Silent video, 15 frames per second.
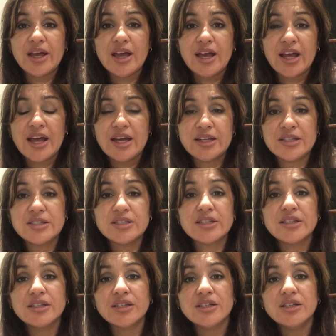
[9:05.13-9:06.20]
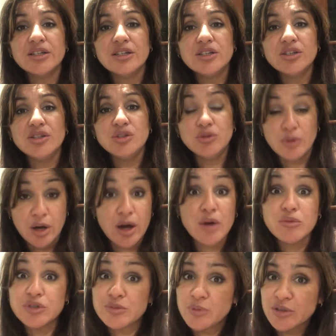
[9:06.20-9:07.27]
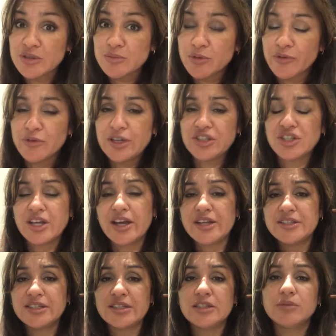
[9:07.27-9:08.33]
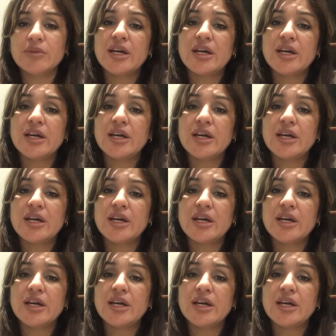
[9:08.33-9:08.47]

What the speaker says: and you are responsible for educating them,